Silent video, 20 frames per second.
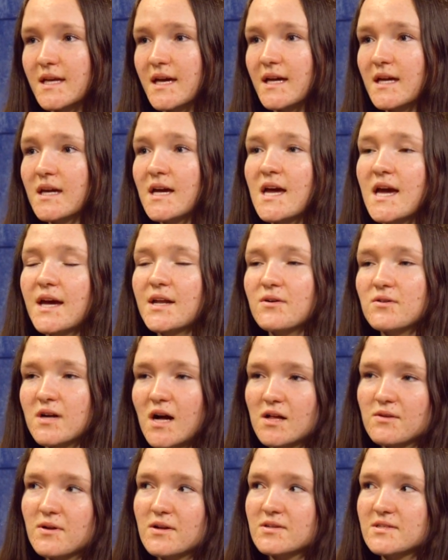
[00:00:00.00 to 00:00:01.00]
Like I know
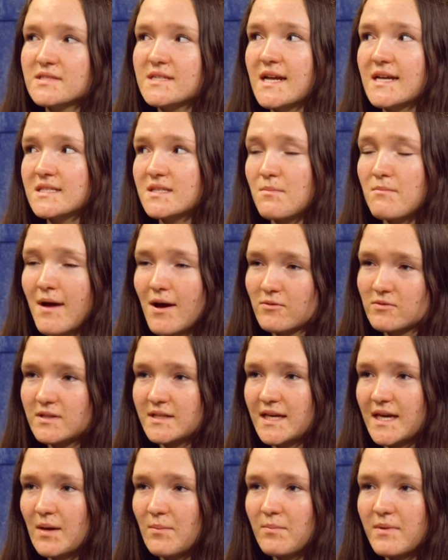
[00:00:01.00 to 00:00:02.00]
Colorado State has a
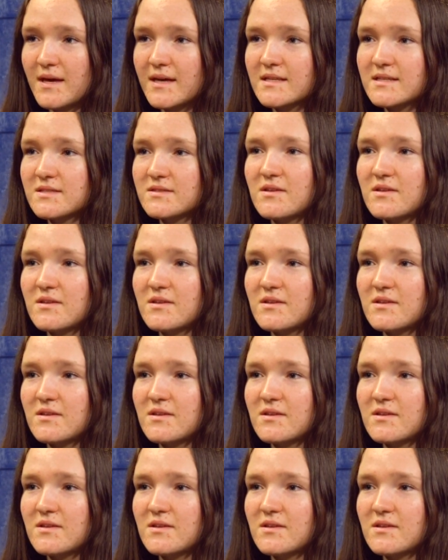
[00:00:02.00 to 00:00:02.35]
mountain campus,